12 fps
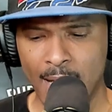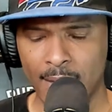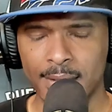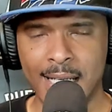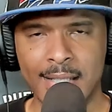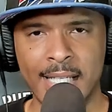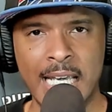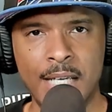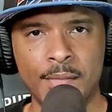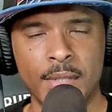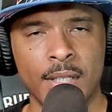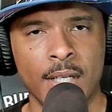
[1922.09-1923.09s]
to that
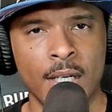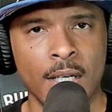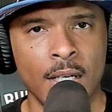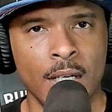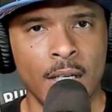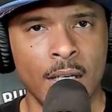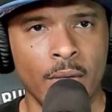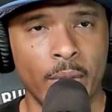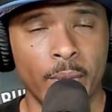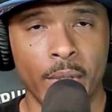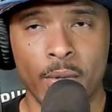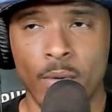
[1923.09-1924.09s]
team. What are
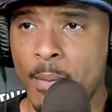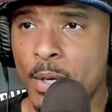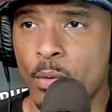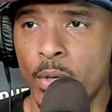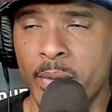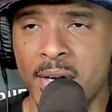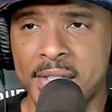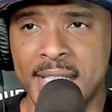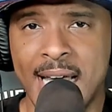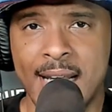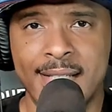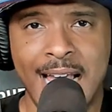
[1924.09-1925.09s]
we going to see
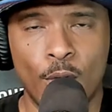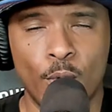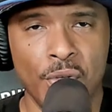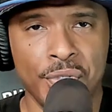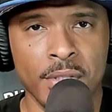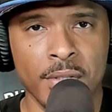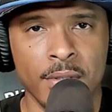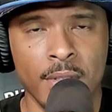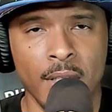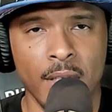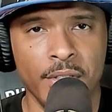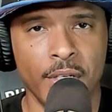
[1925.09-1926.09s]
out of Zach Wilson
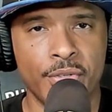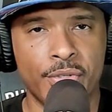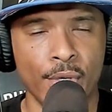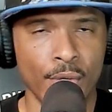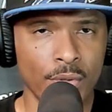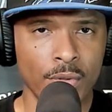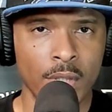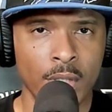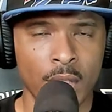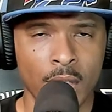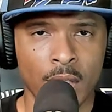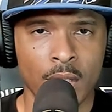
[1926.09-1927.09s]
in year 2?
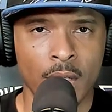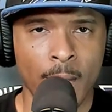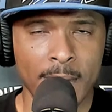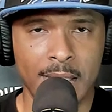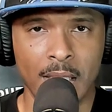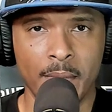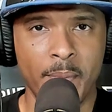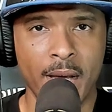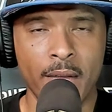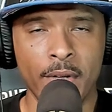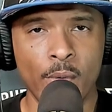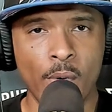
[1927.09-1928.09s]
Is he going to be
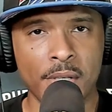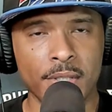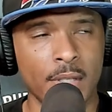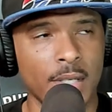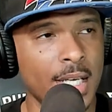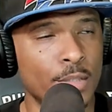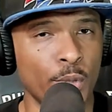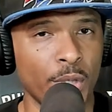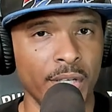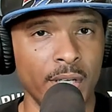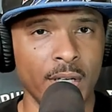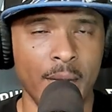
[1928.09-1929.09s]
better than he was his rookie
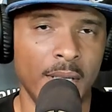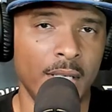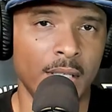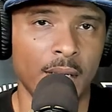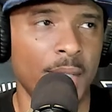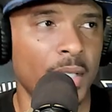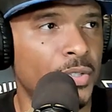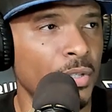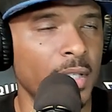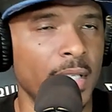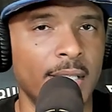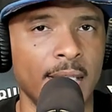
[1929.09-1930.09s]
year? I mean,
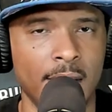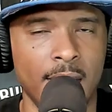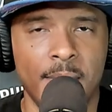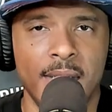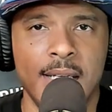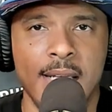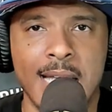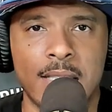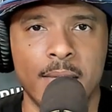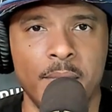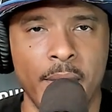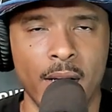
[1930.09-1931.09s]
surely he has to
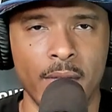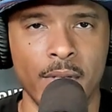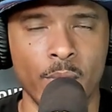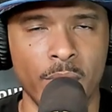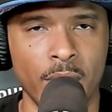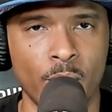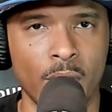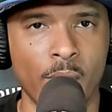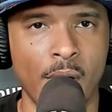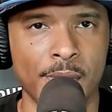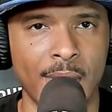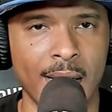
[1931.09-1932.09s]
be better than what he
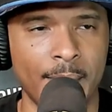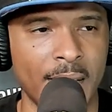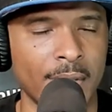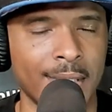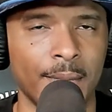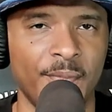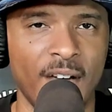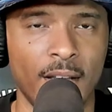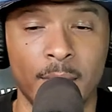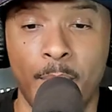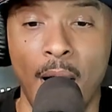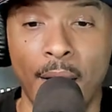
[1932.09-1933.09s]
was, right? I mean, he was at
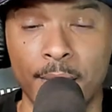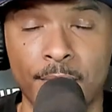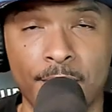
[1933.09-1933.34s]
the bottom.